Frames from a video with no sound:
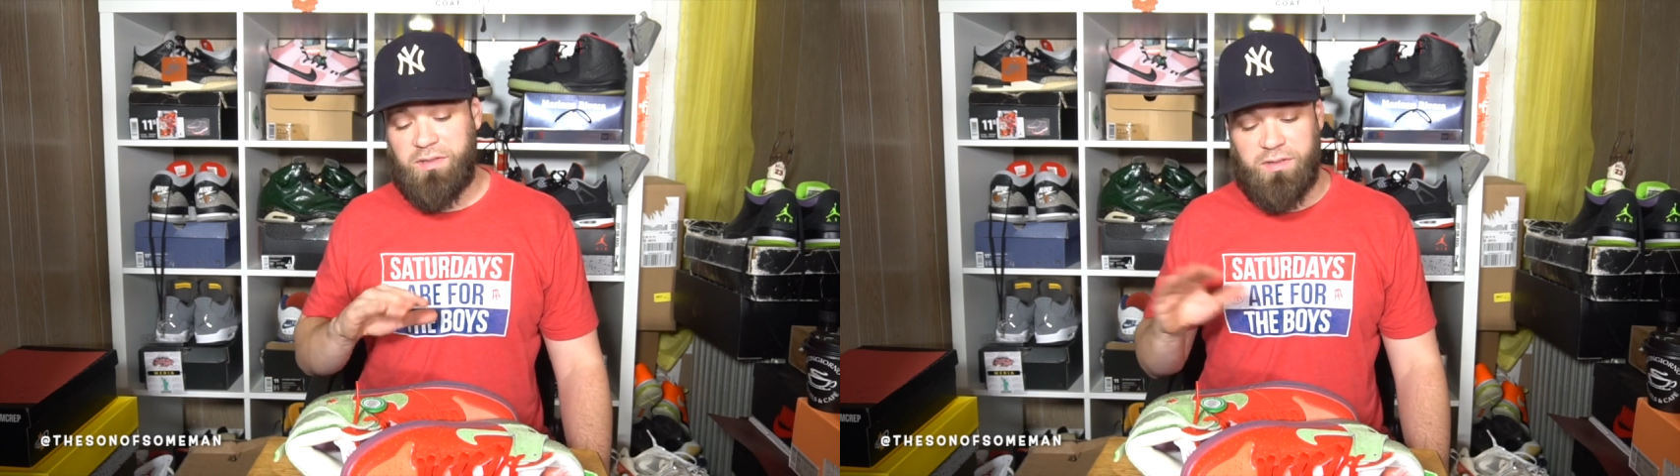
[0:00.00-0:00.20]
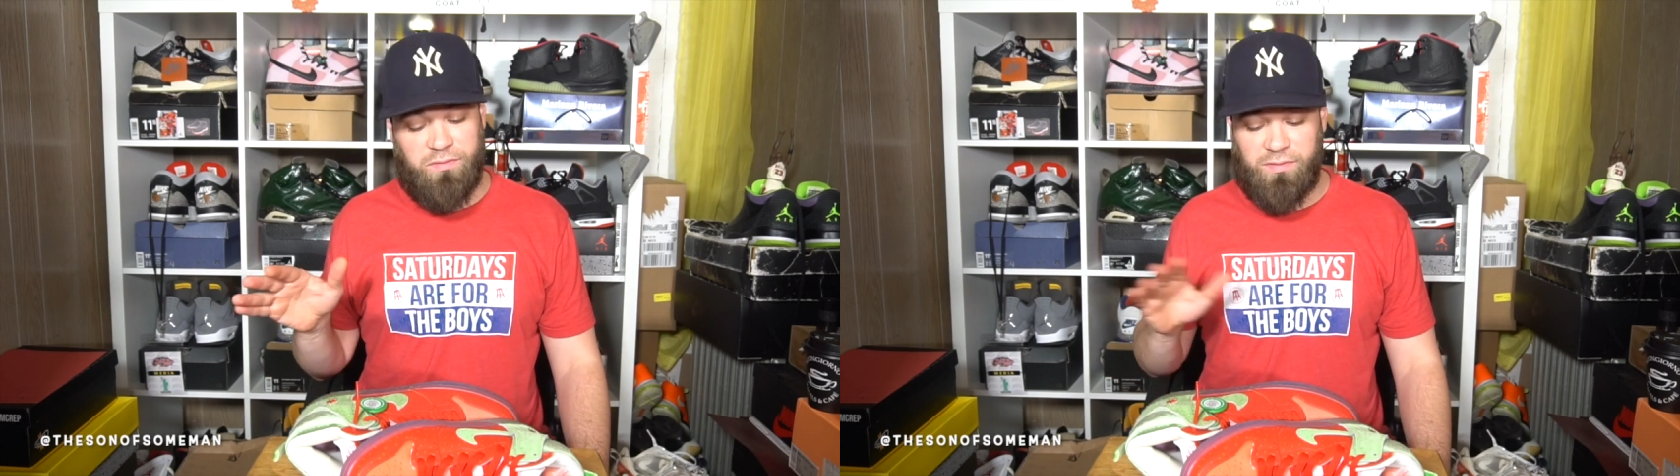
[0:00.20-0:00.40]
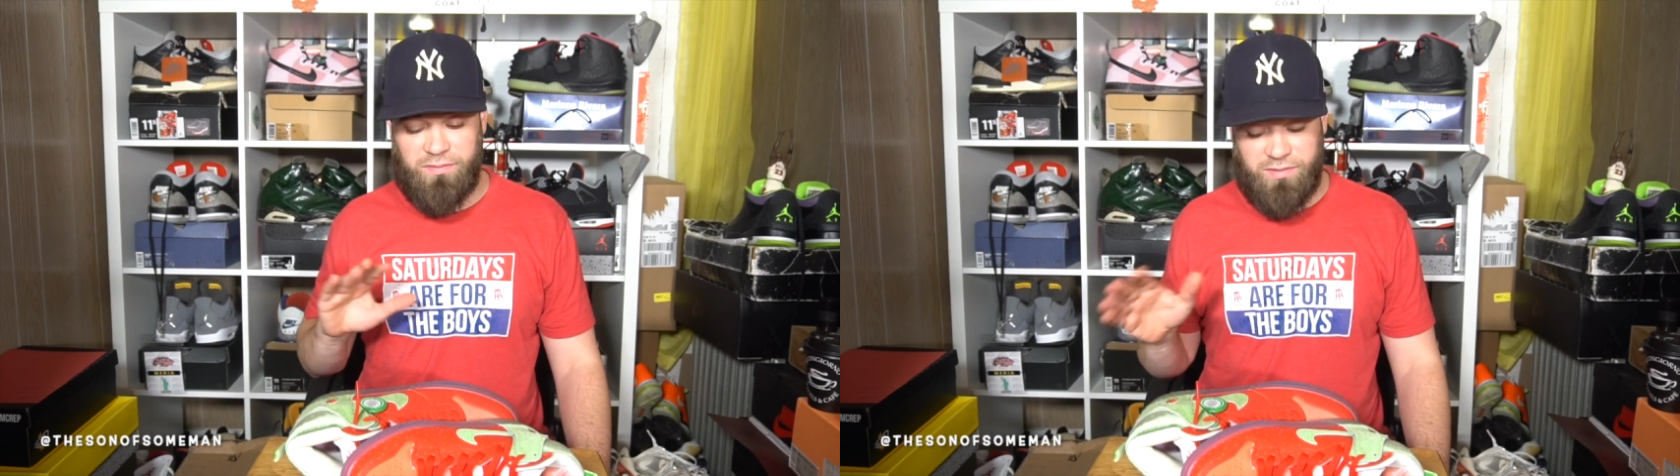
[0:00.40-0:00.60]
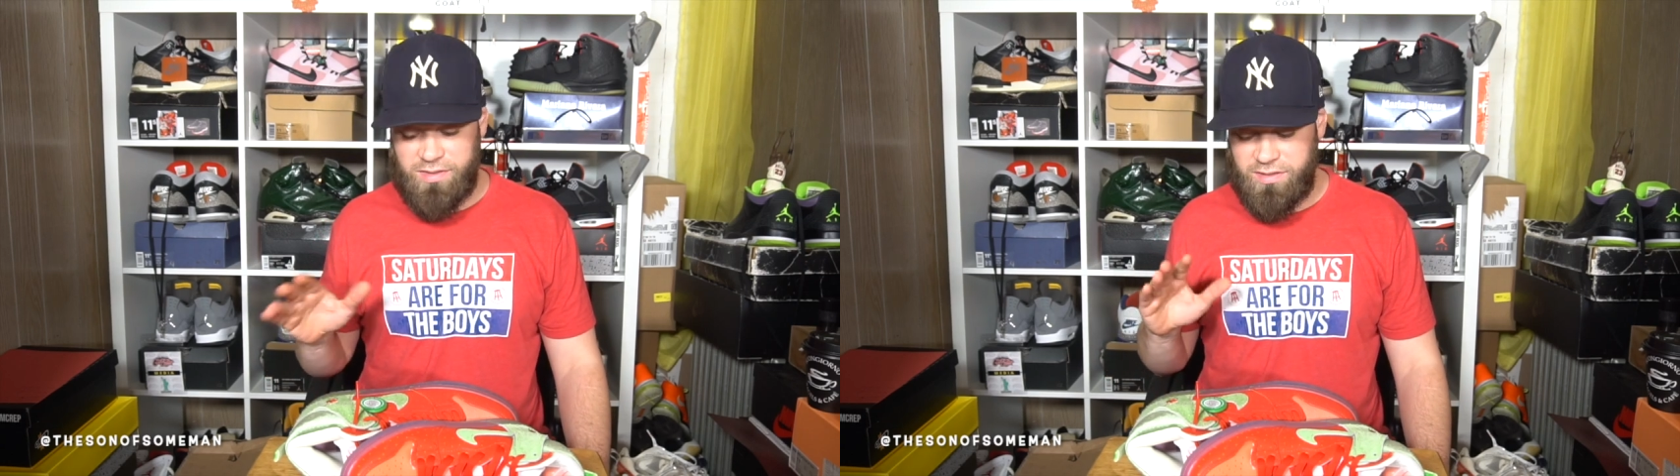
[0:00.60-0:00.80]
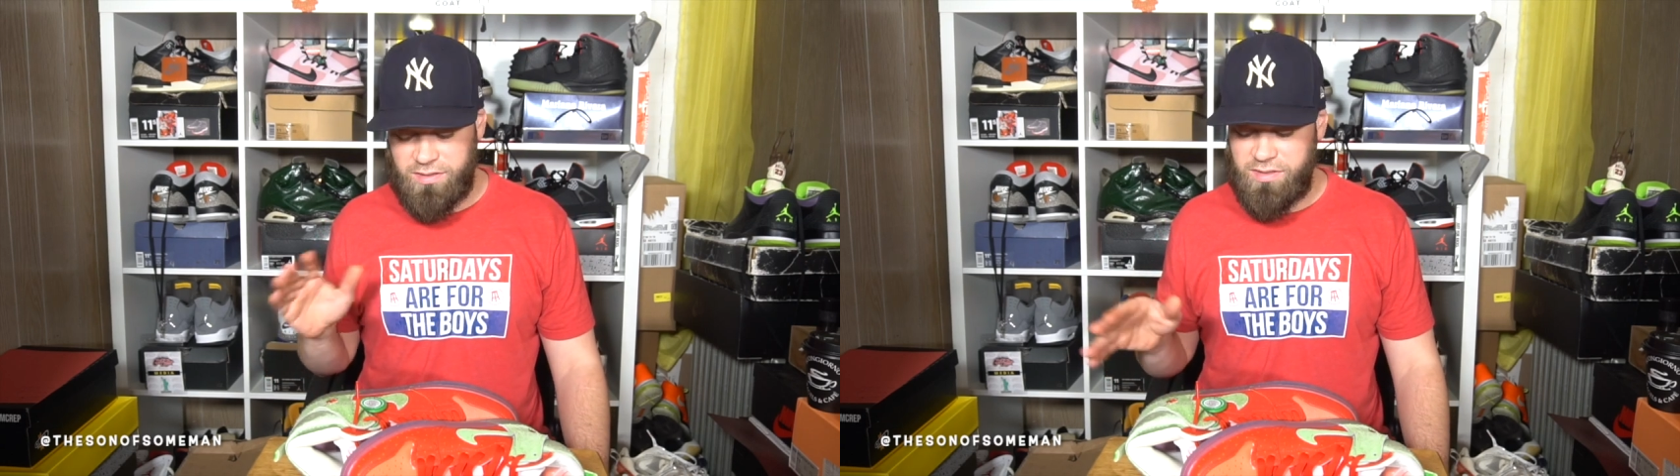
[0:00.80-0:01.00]
They didn't want to
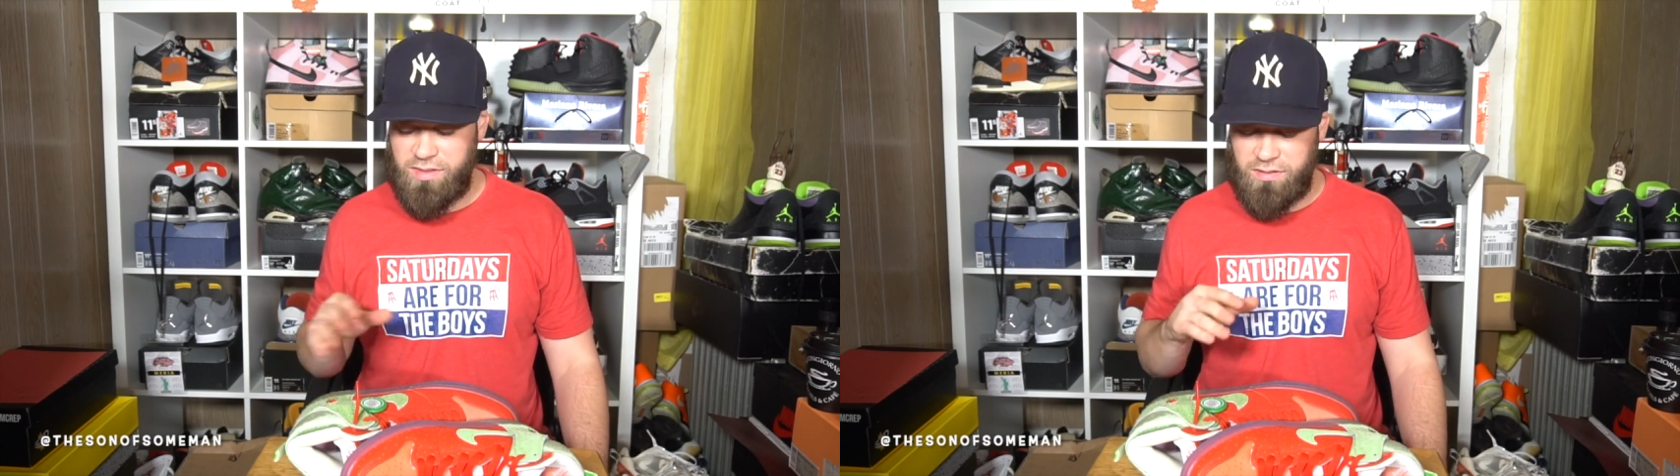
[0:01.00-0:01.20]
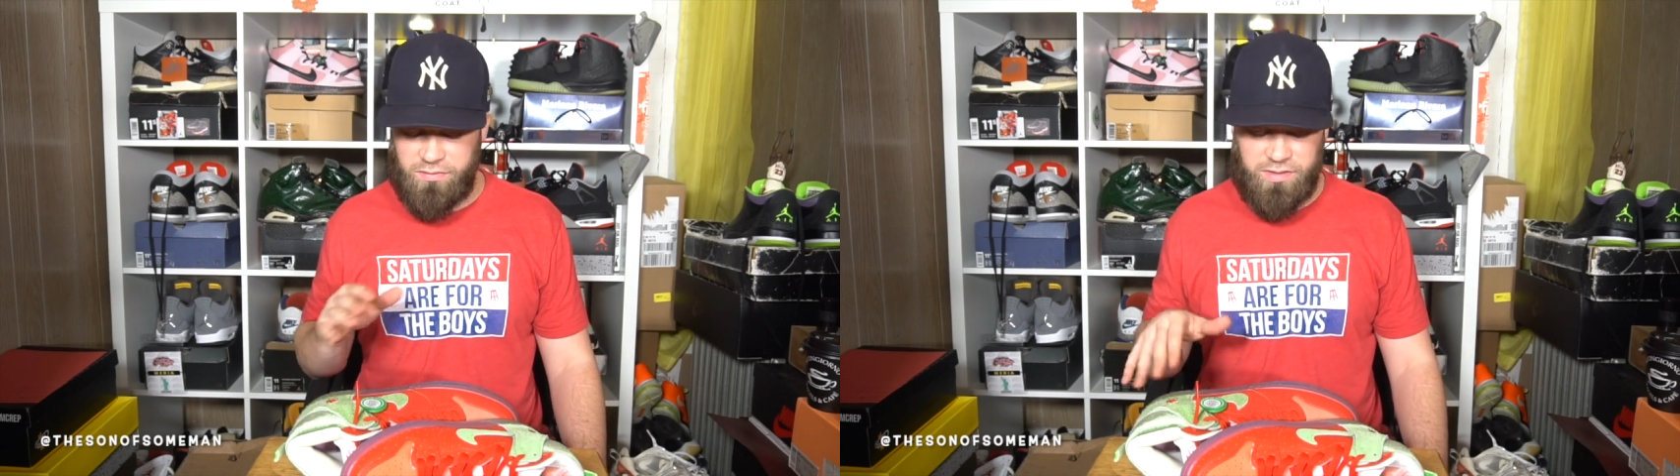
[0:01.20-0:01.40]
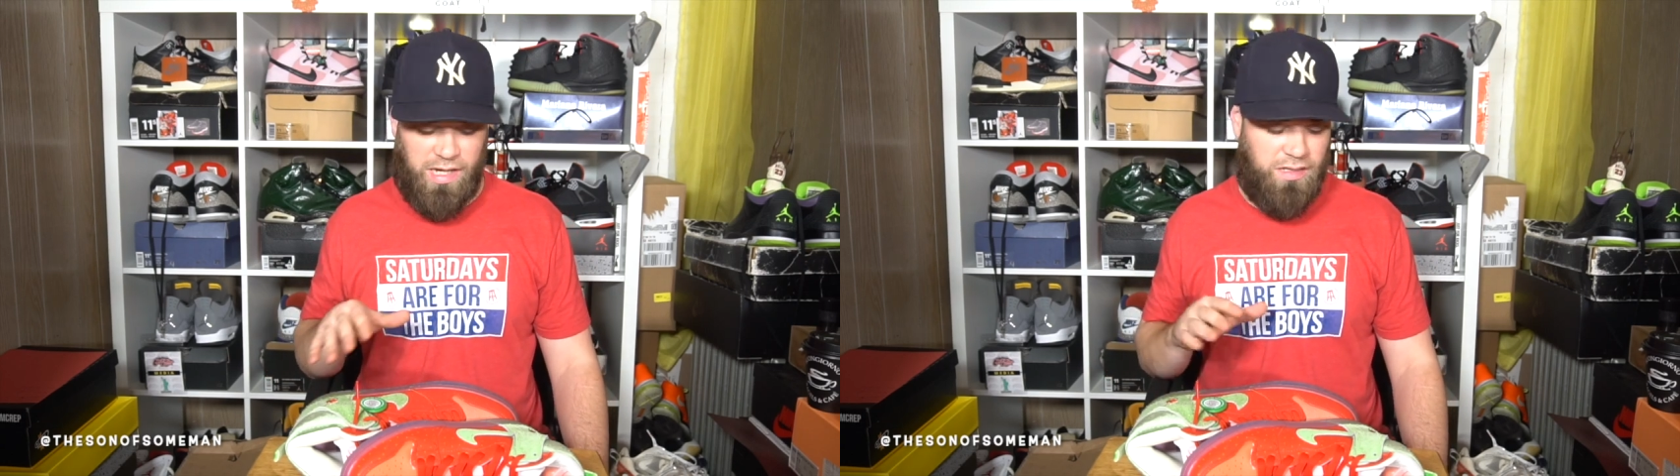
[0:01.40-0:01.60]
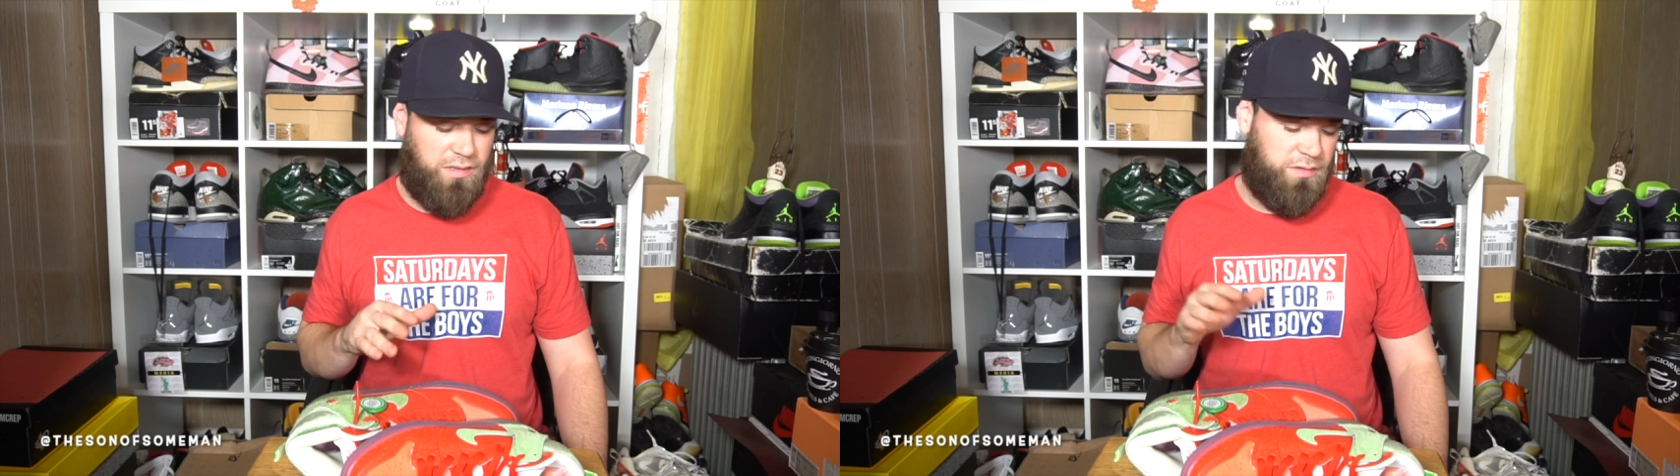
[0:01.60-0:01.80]
release the sneaker with that,